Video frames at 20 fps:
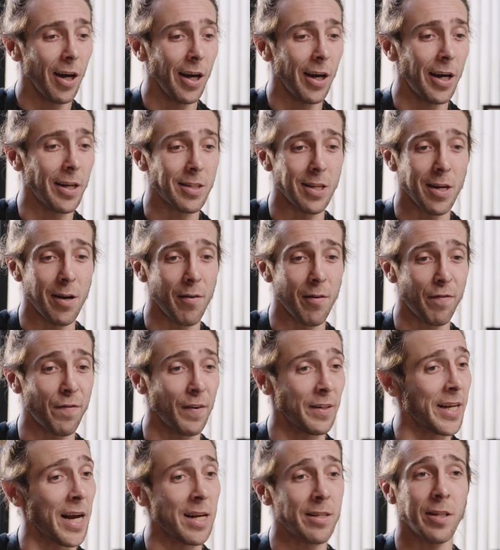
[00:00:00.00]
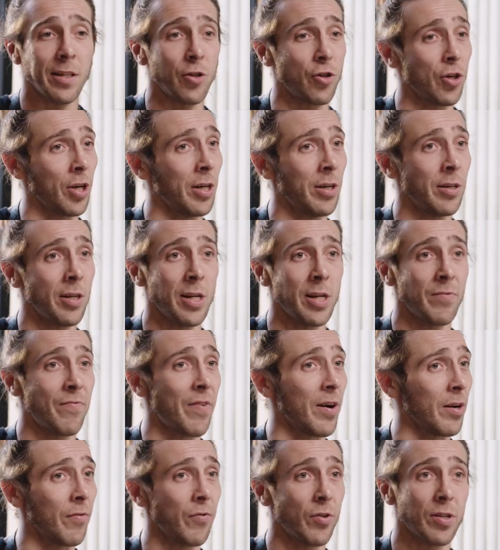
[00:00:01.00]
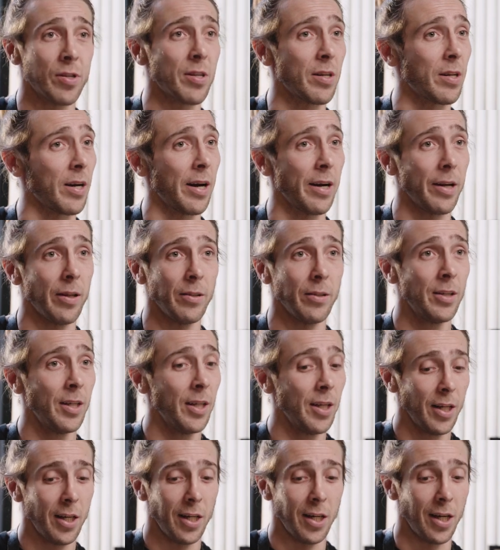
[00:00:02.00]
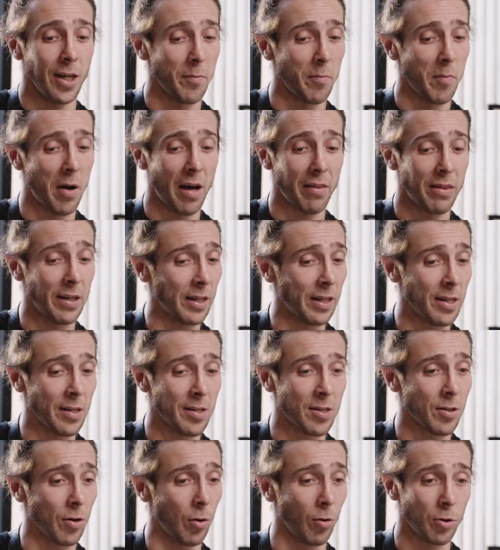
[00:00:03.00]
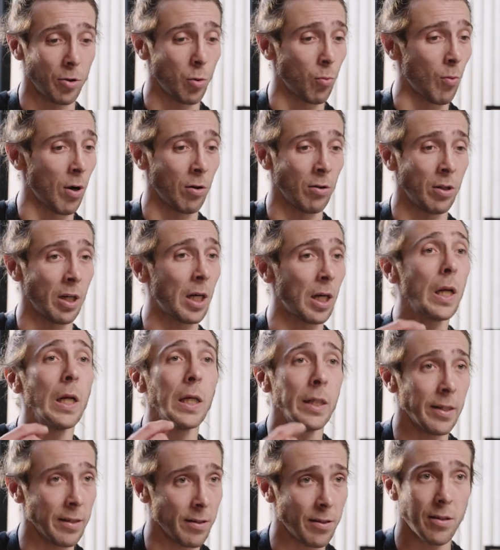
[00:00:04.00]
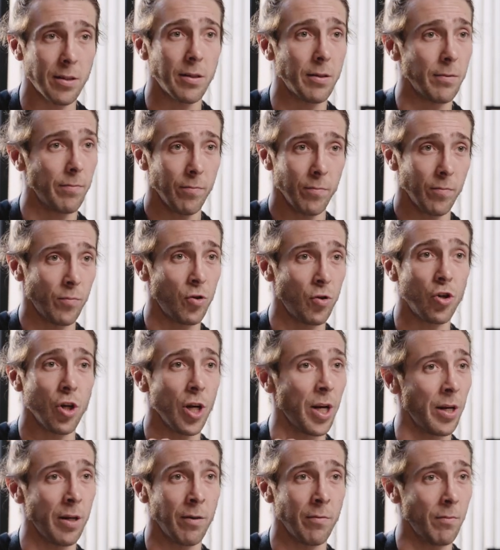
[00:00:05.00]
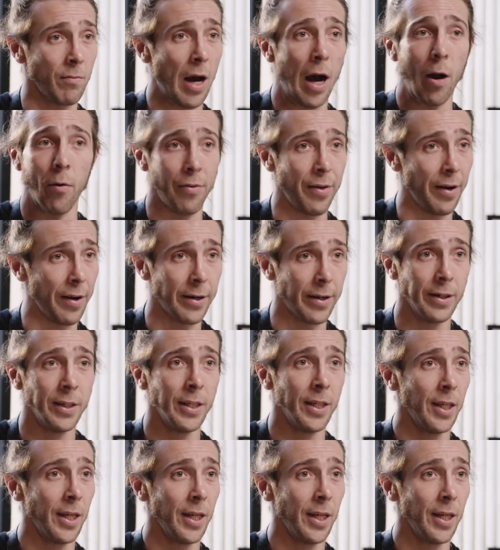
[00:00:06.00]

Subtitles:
It's a fantastic gin, it's very versatile. I think it's also one of the cleanest gin out there.